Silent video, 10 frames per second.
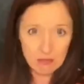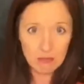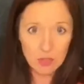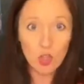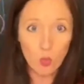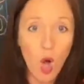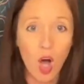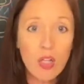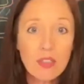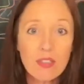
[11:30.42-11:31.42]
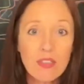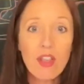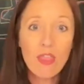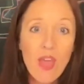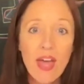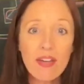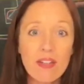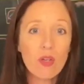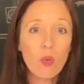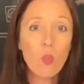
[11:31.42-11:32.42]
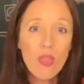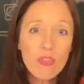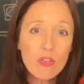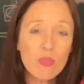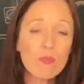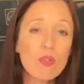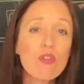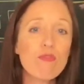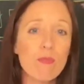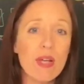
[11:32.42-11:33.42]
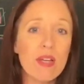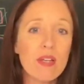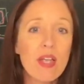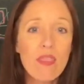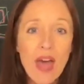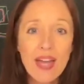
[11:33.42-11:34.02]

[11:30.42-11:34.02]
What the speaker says: your wall, then when there's movement, that